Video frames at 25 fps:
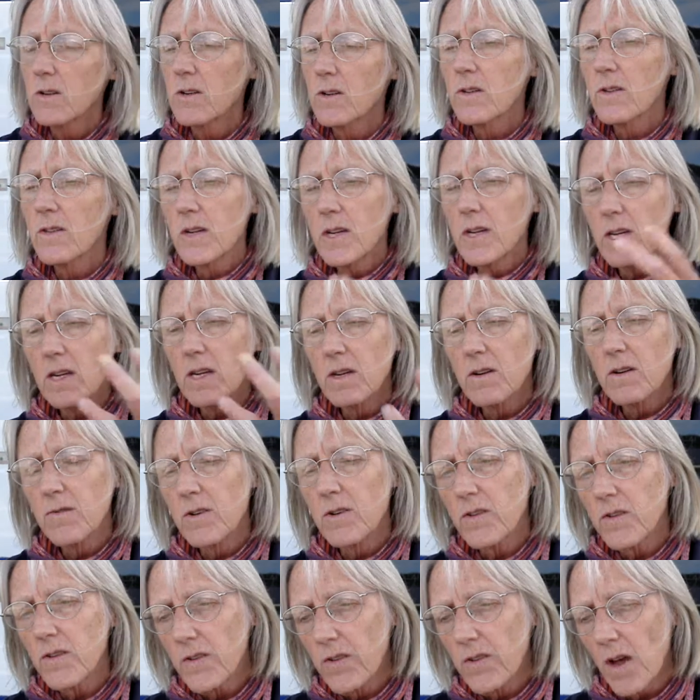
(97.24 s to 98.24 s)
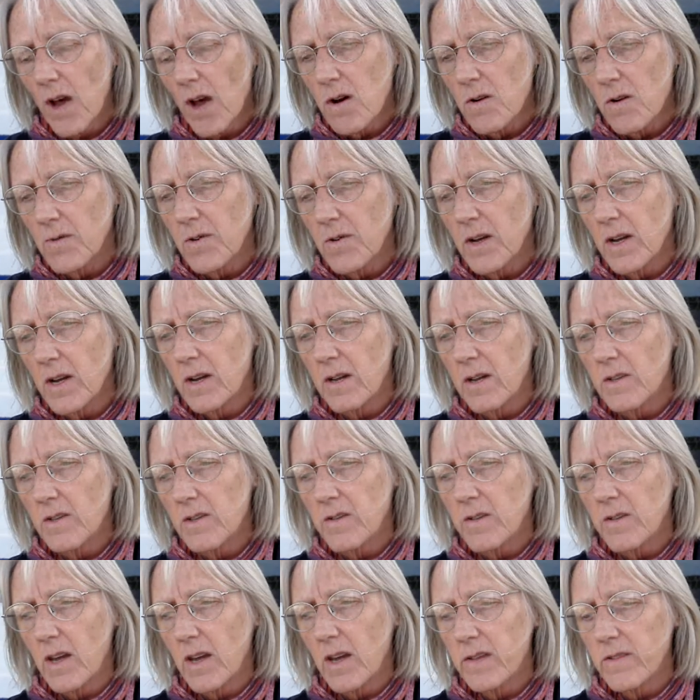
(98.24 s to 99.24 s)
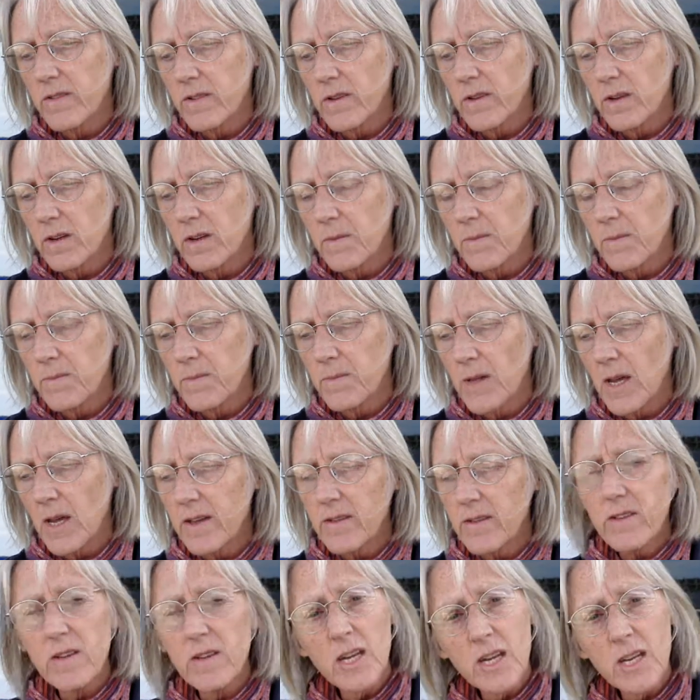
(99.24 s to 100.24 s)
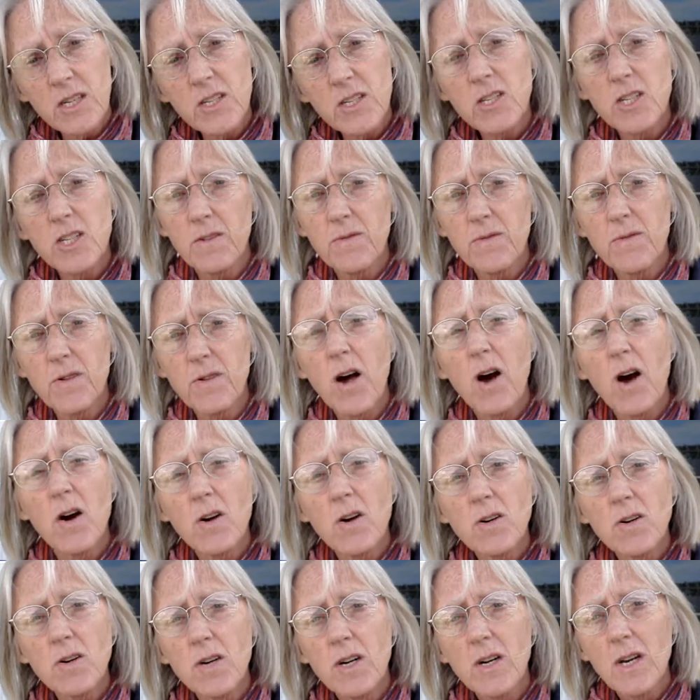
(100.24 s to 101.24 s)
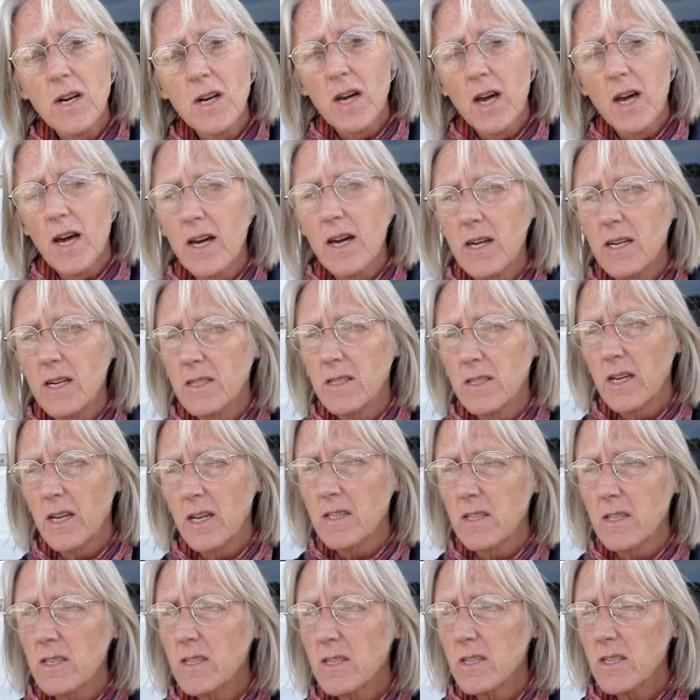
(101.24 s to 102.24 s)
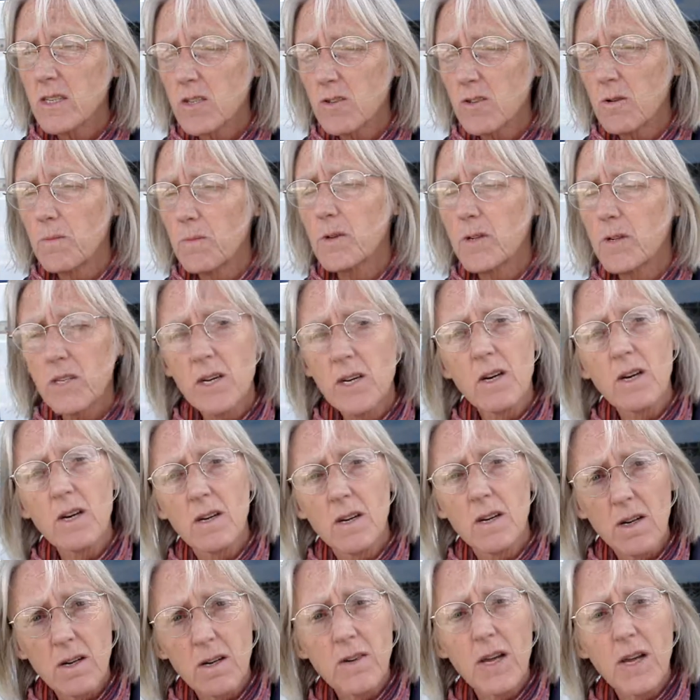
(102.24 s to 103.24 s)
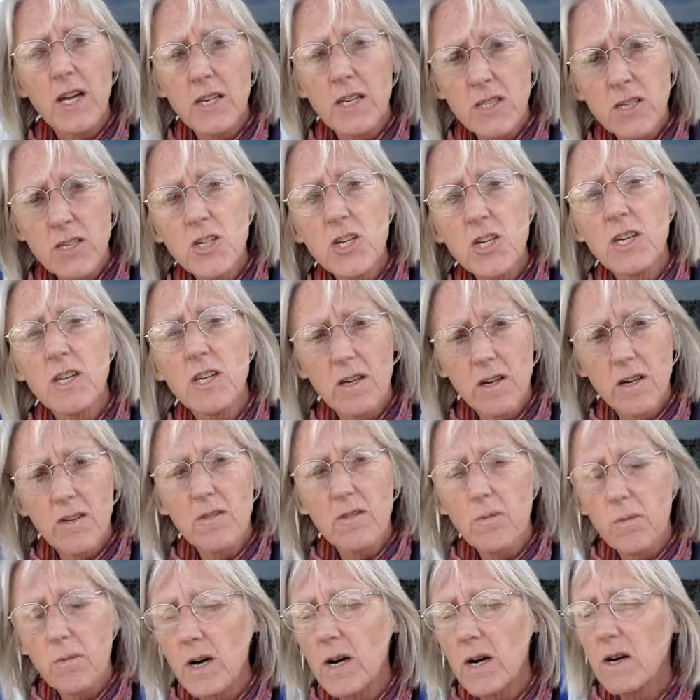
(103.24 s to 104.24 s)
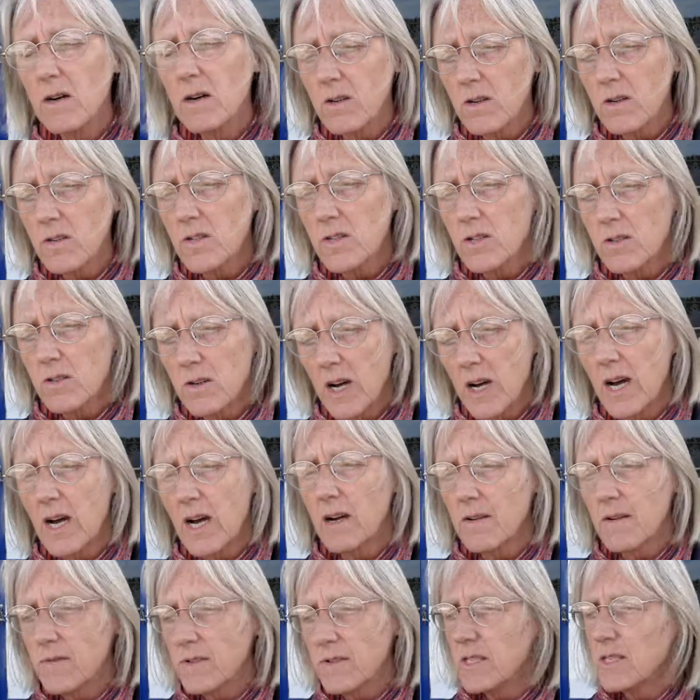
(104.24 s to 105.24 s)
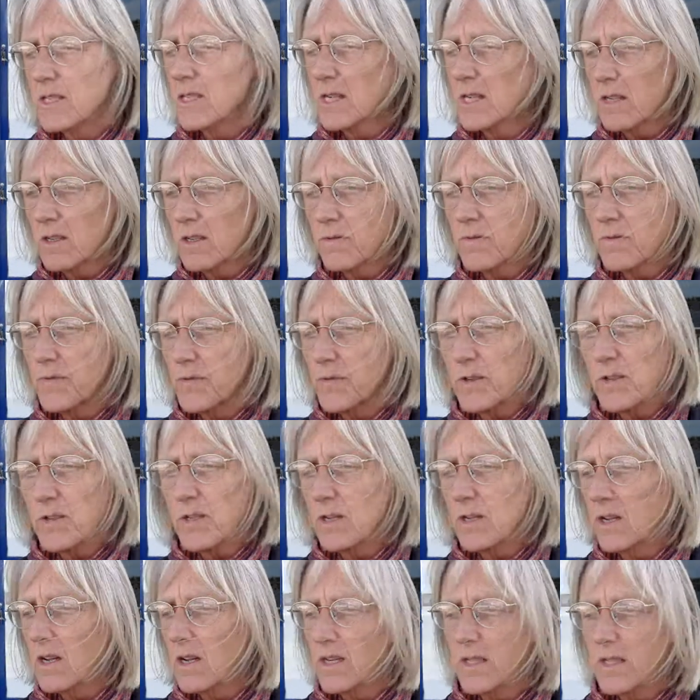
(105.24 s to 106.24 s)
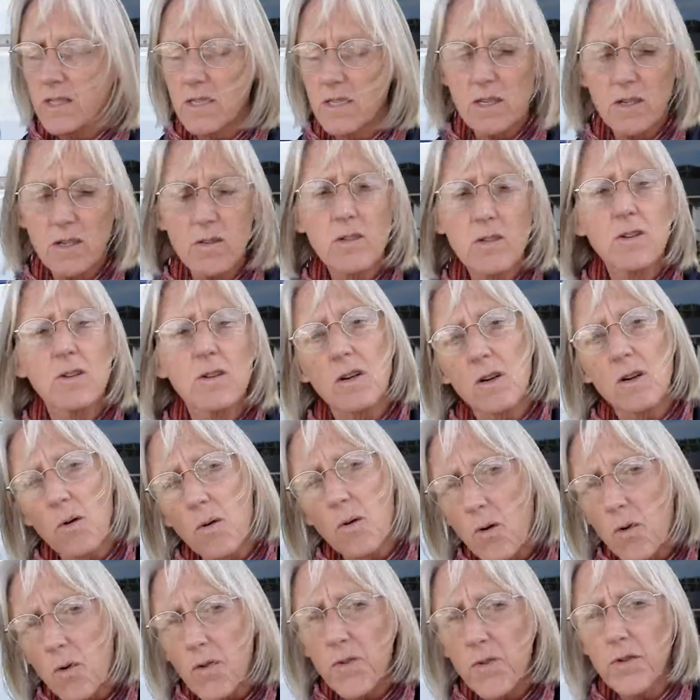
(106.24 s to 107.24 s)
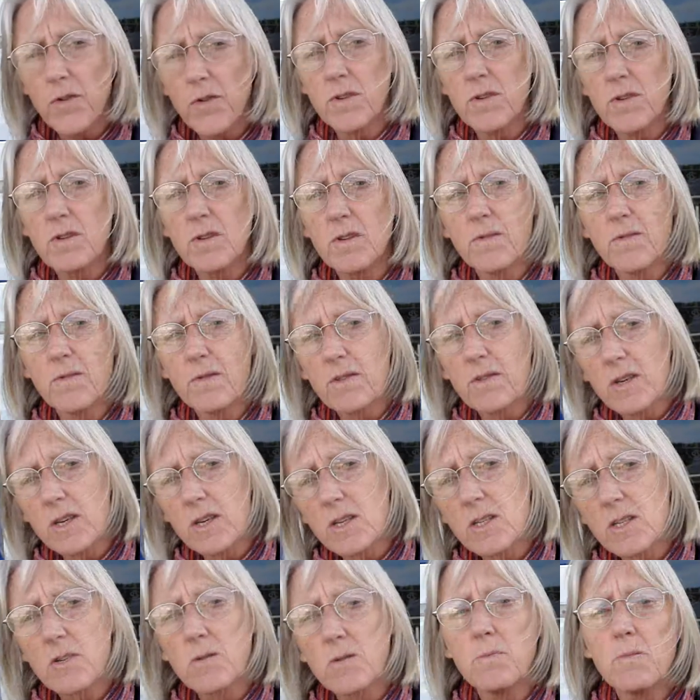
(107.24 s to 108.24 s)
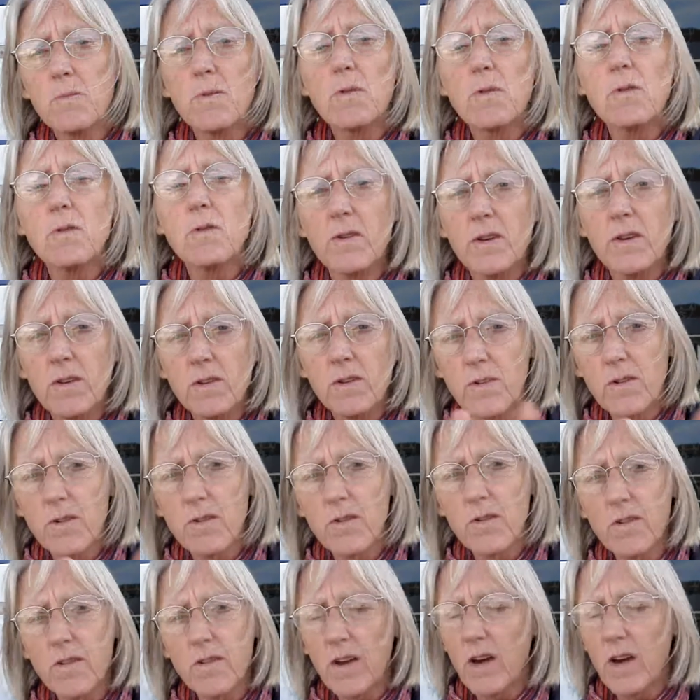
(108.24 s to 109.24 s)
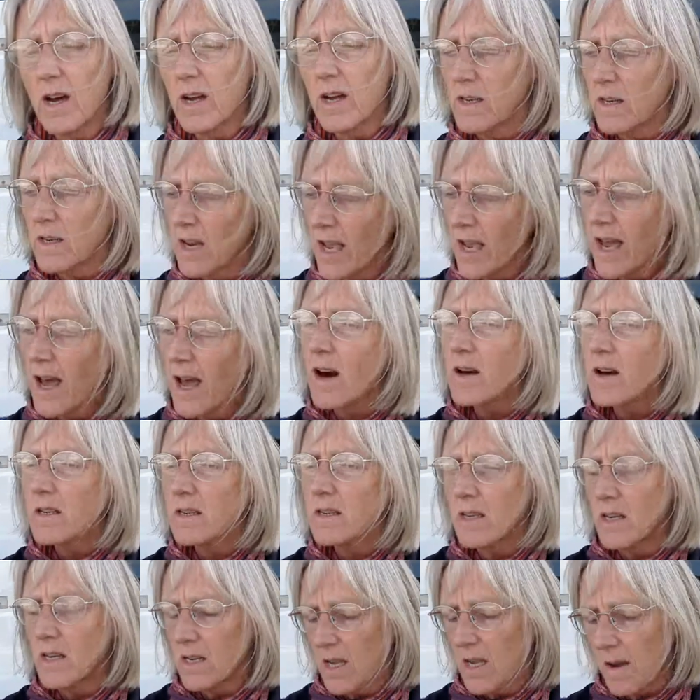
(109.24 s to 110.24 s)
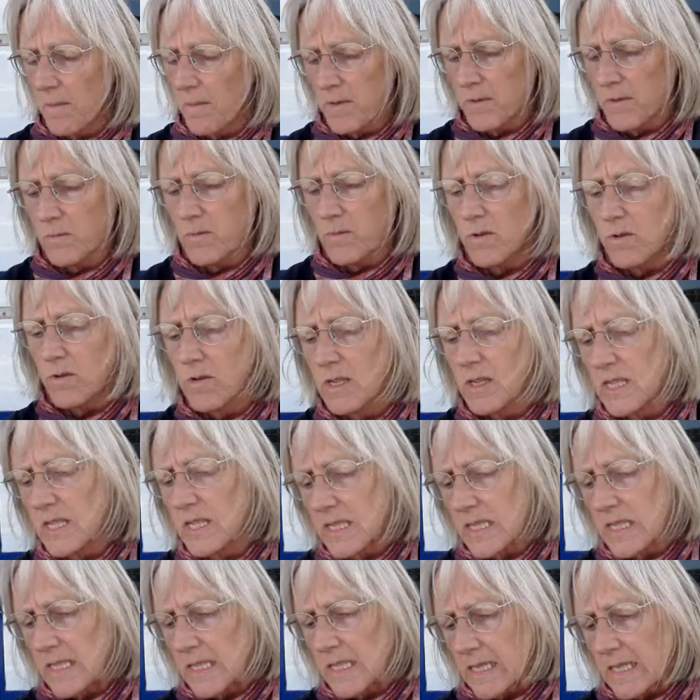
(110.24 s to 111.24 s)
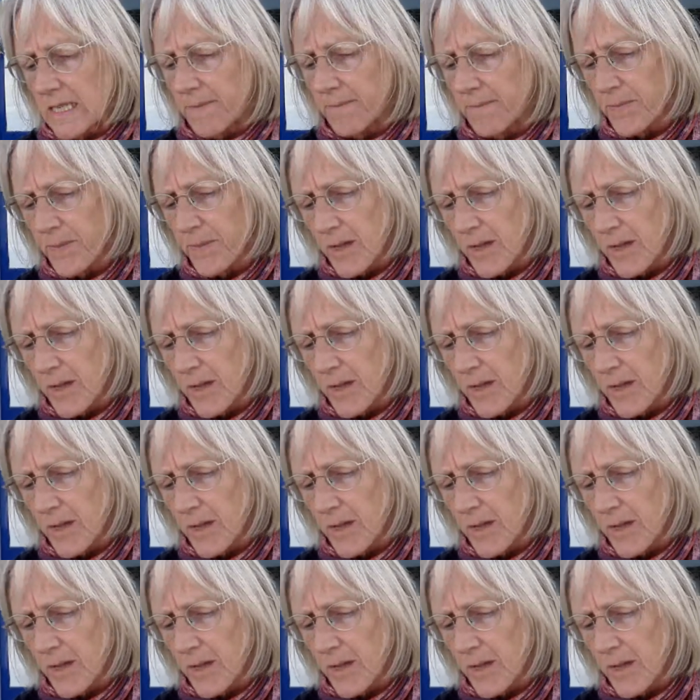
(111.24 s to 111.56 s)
Thinking of yourself as an energy flow and as a distributor of energy as well, because you're harvesting, you're fertilizing, you're doing all sorts of different things, you're moving through this garden. How can that happen more easily?